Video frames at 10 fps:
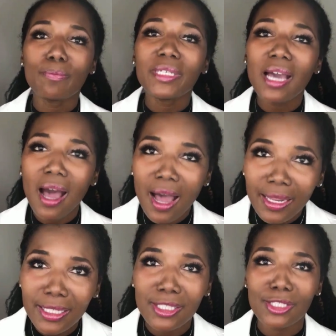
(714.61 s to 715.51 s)
Be
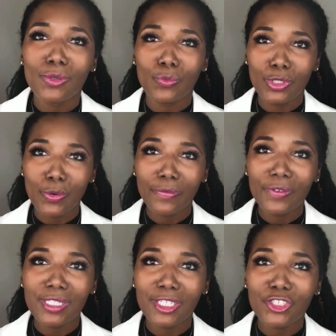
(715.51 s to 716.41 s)
honest with your
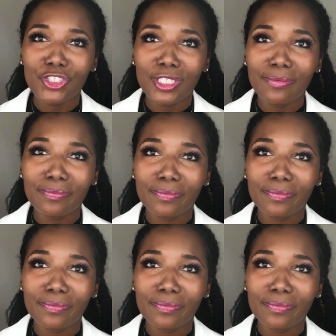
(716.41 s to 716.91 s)
physician.